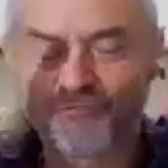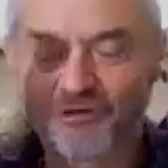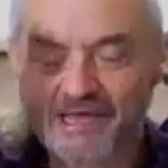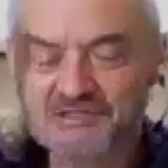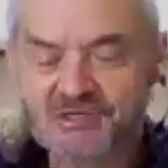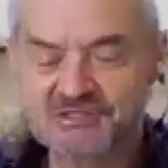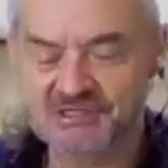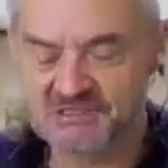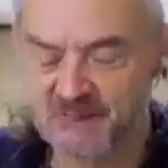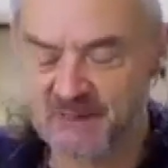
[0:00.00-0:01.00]
face is
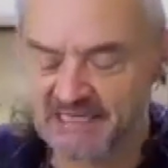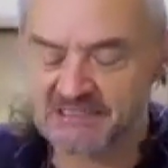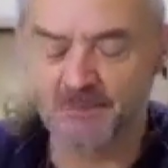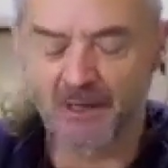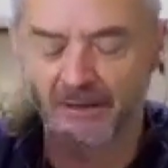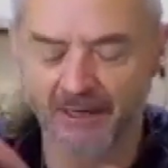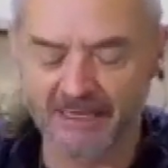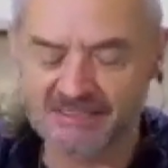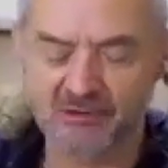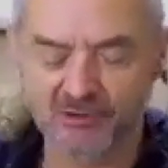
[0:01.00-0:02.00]
in space and my
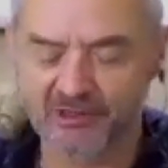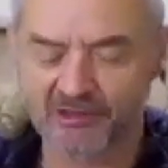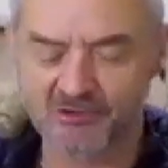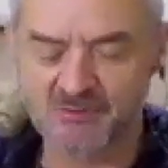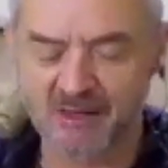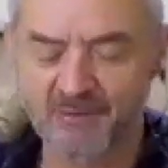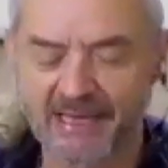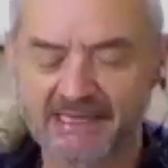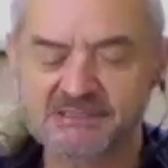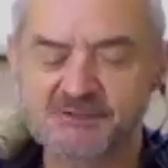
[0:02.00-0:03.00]
eyes are looking through to my
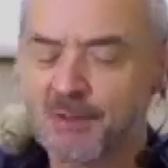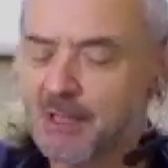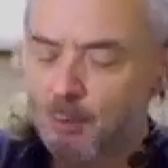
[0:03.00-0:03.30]
base.